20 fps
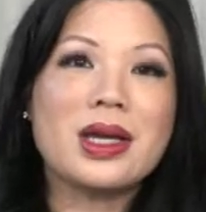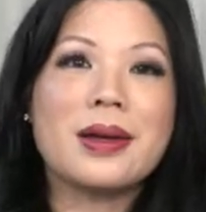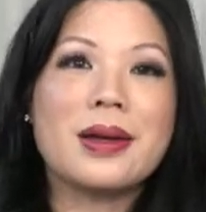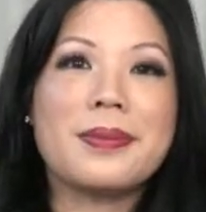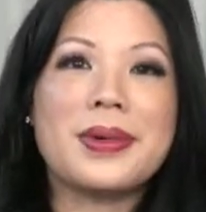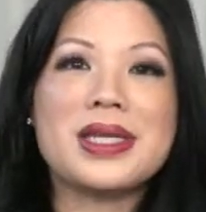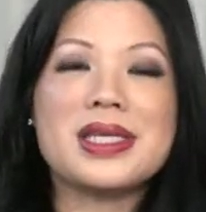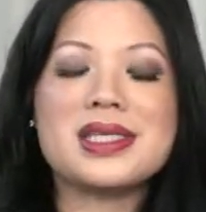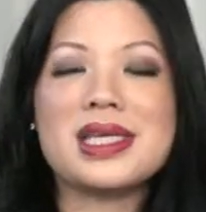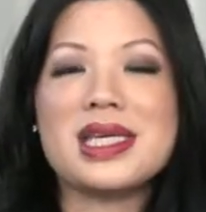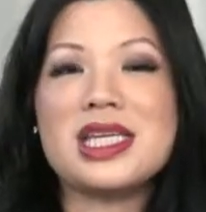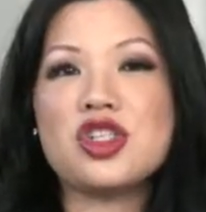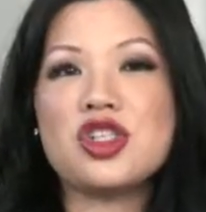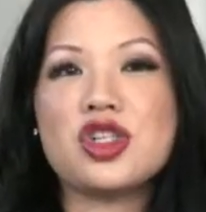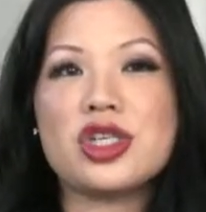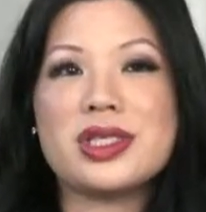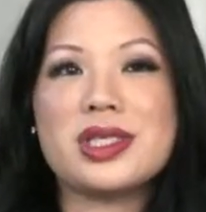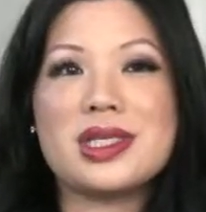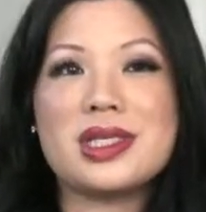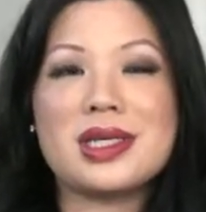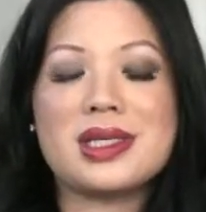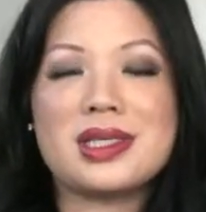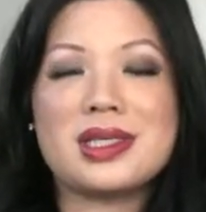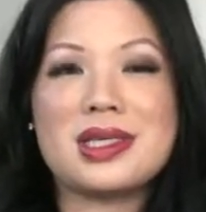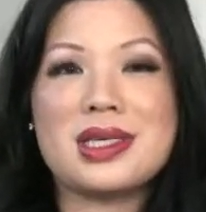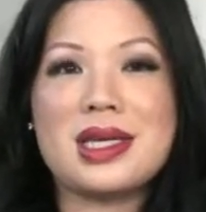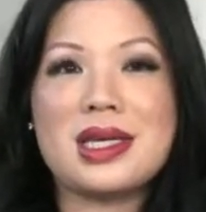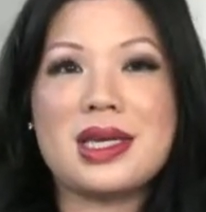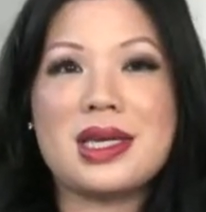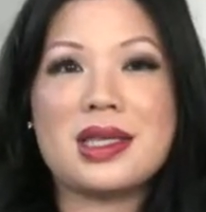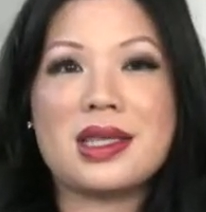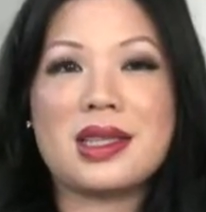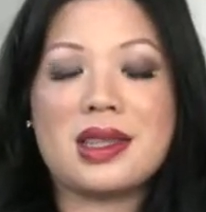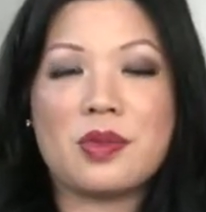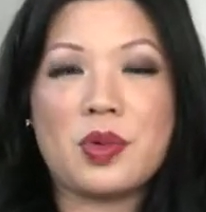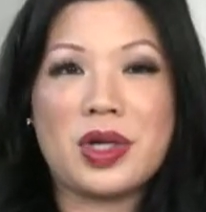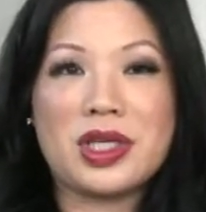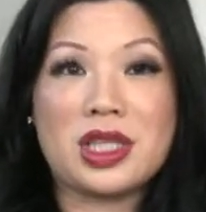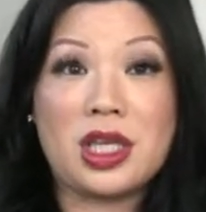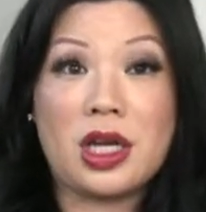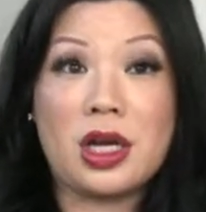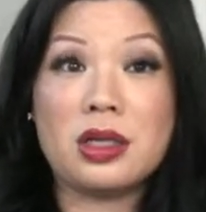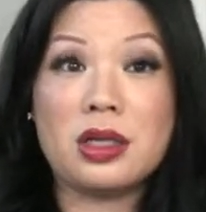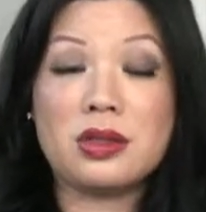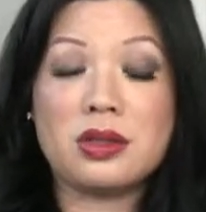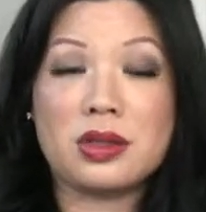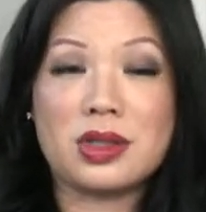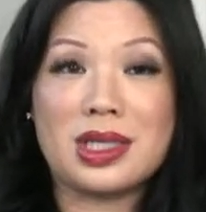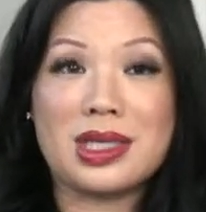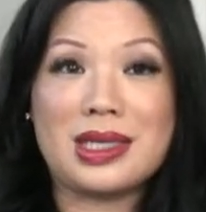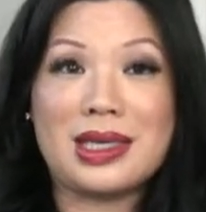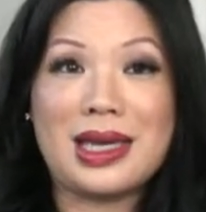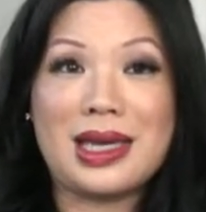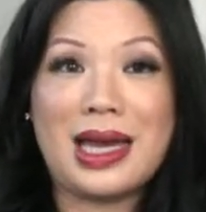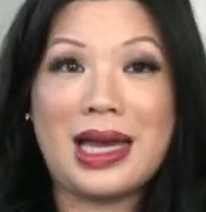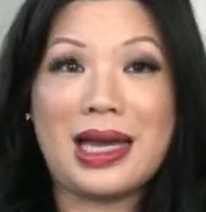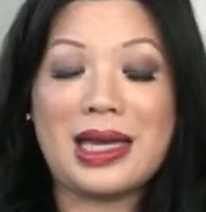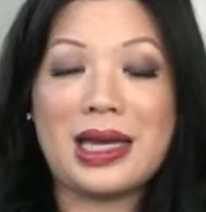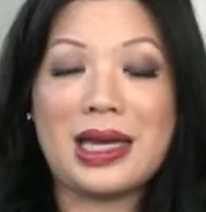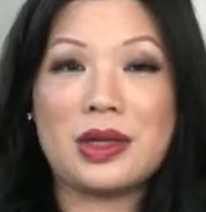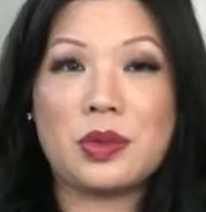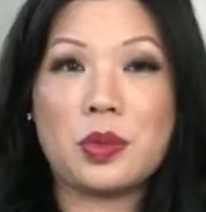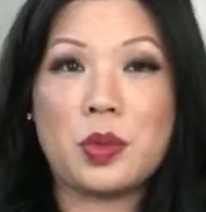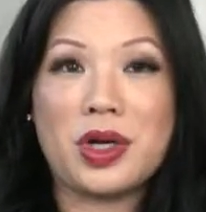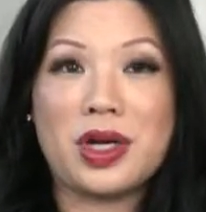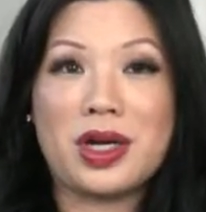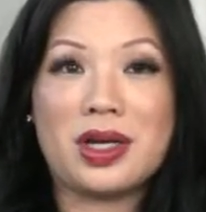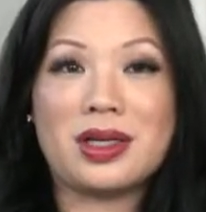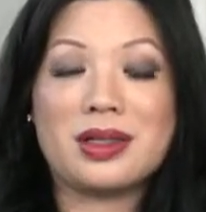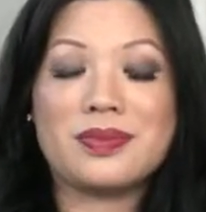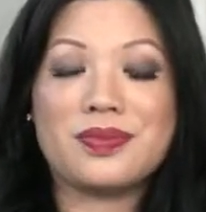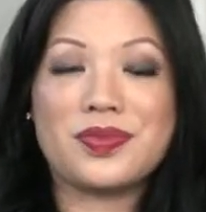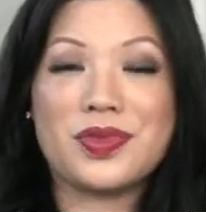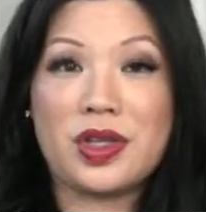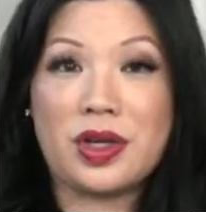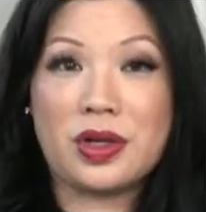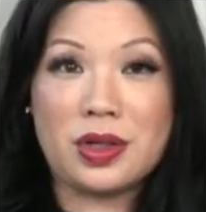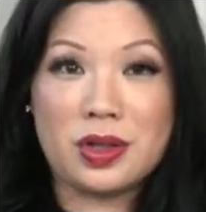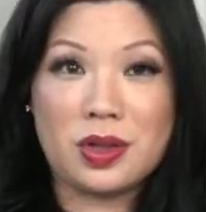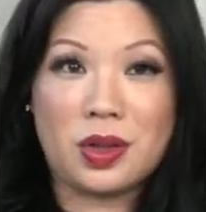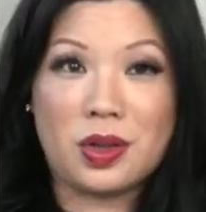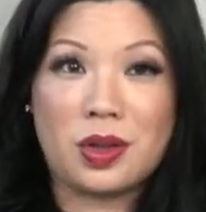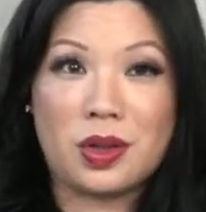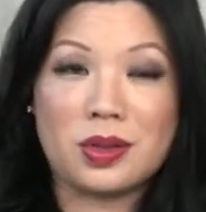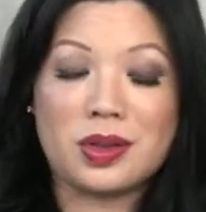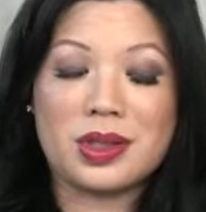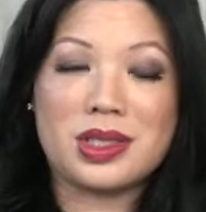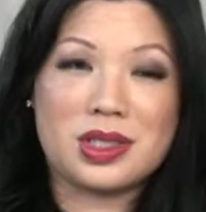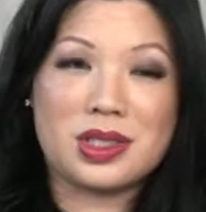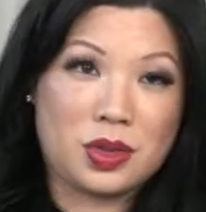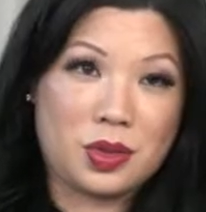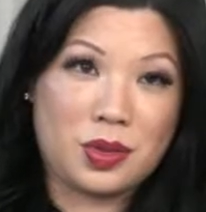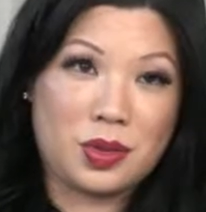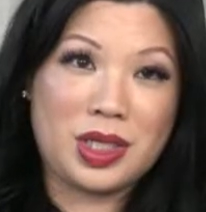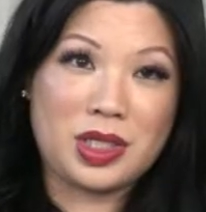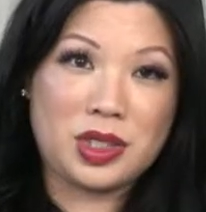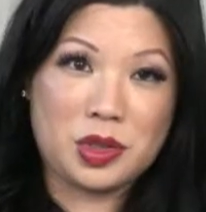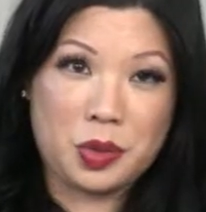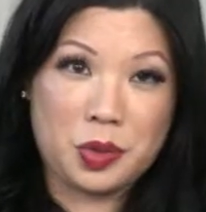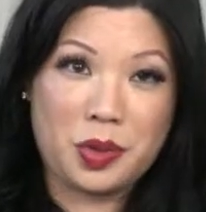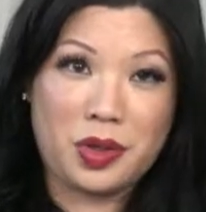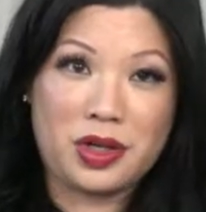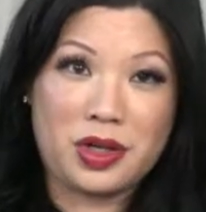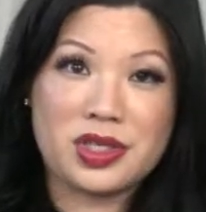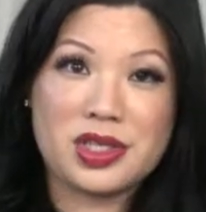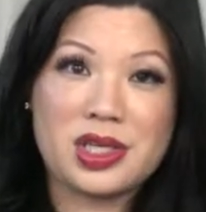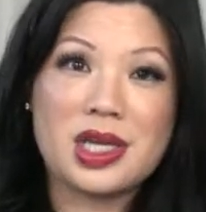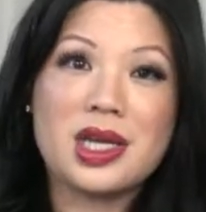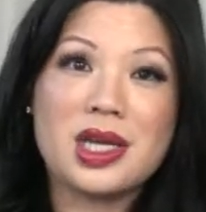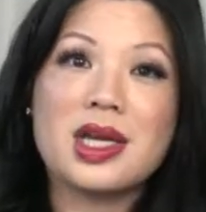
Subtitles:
but it's interesting to see what they're looking at and where their goal is going towards.